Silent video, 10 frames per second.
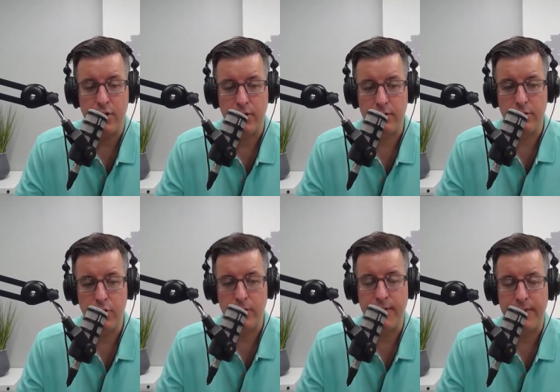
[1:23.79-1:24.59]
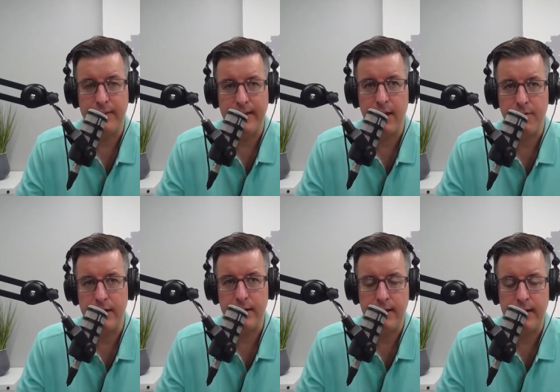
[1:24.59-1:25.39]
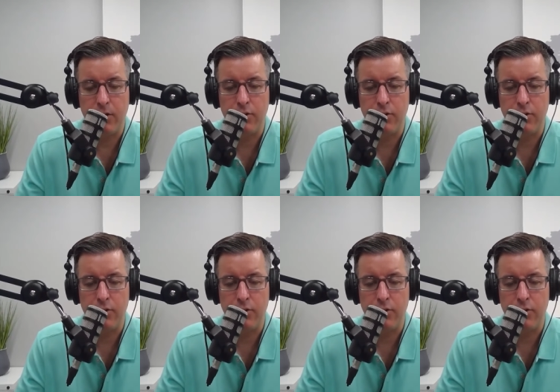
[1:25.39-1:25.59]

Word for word: You can you can see the link of it in, in